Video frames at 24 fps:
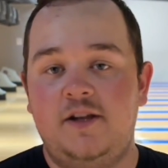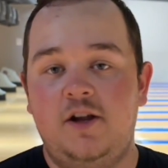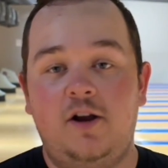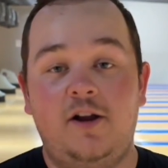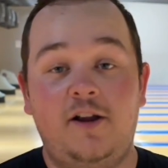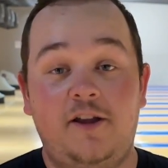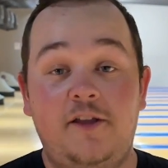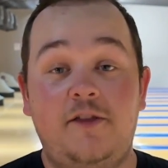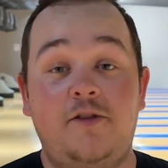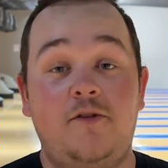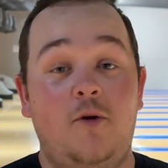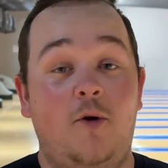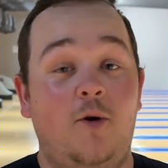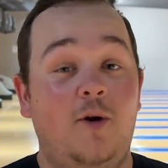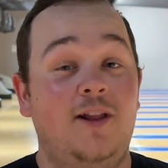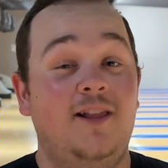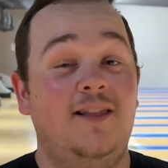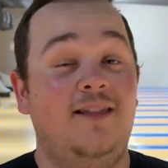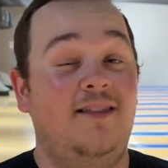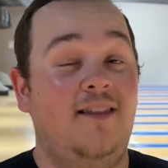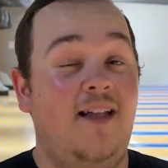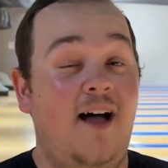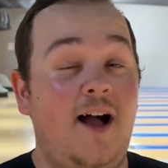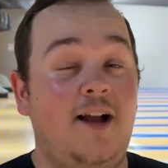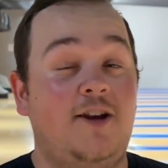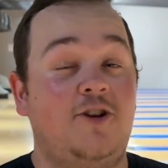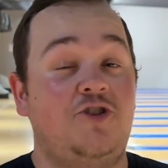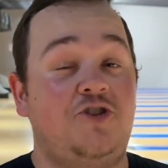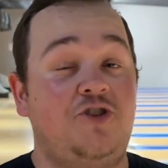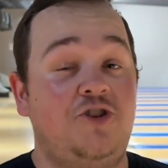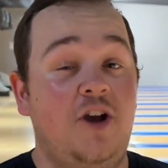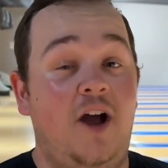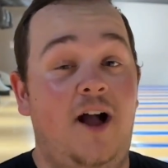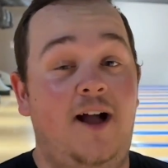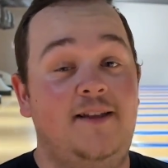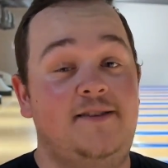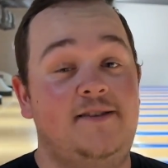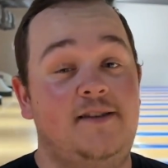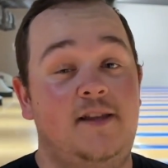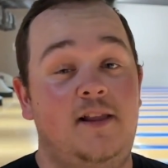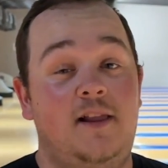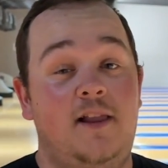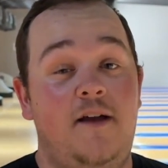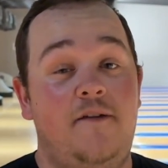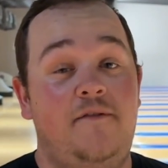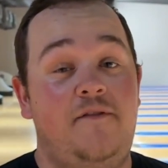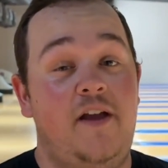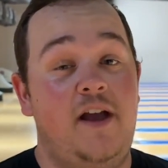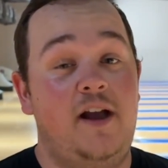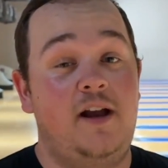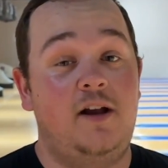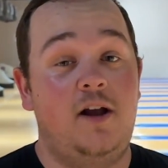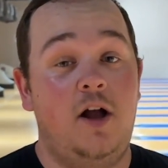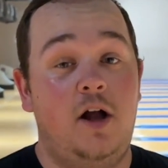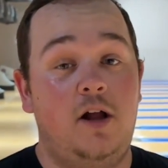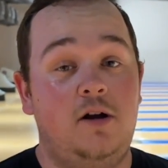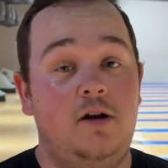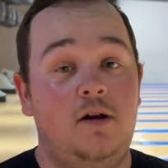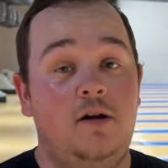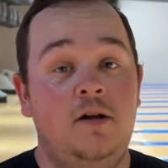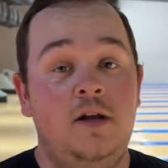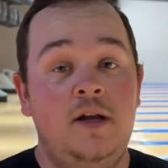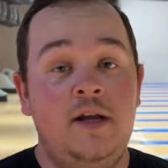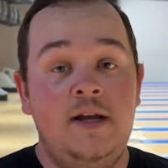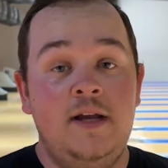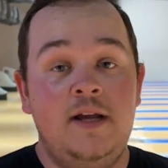You're gonna throw a lot of shots in the left-hand gutter,